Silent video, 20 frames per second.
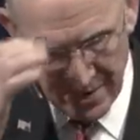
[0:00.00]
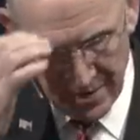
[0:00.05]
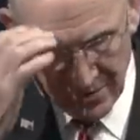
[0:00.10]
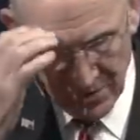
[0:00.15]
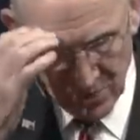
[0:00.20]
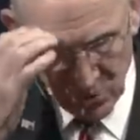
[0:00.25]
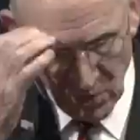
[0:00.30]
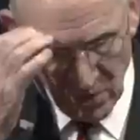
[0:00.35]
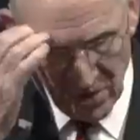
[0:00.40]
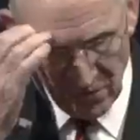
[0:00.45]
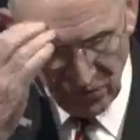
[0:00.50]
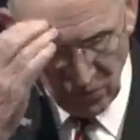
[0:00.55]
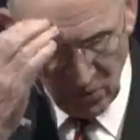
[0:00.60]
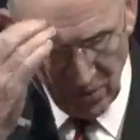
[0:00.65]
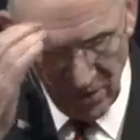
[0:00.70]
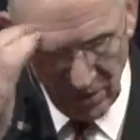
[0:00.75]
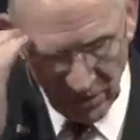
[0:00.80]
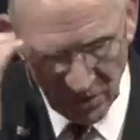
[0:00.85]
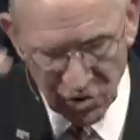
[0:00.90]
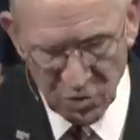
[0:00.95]
The
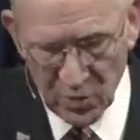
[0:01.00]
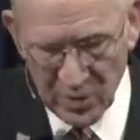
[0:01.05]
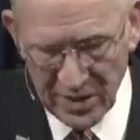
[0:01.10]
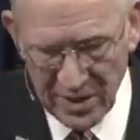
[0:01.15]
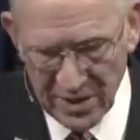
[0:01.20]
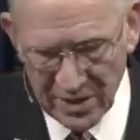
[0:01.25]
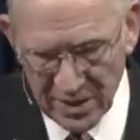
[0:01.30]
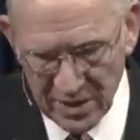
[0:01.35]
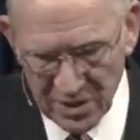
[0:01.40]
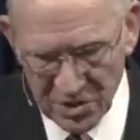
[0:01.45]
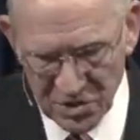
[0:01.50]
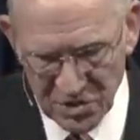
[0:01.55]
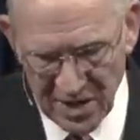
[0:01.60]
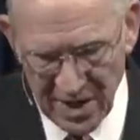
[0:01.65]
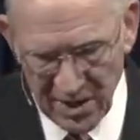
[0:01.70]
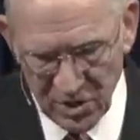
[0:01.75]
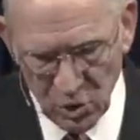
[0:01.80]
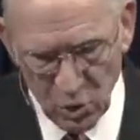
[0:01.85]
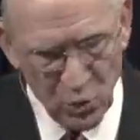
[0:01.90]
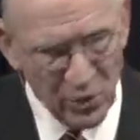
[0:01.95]
24 elders, we need to
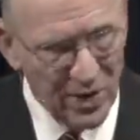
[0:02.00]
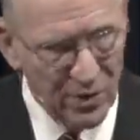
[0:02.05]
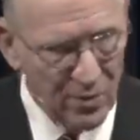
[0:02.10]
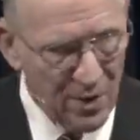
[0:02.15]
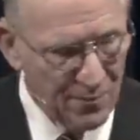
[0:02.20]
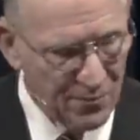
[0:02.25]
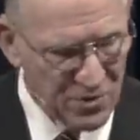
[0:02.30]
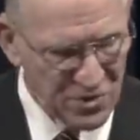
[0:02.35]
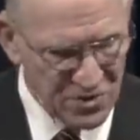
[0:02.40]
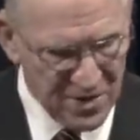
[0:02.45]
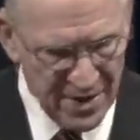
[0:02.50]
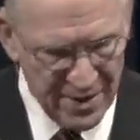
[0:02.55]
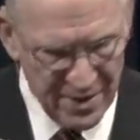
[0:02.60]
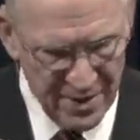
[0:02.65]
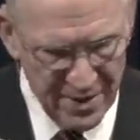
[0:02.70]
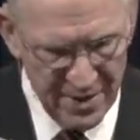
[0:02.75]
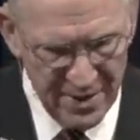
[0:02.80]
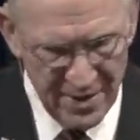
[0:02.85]
understand who they represent.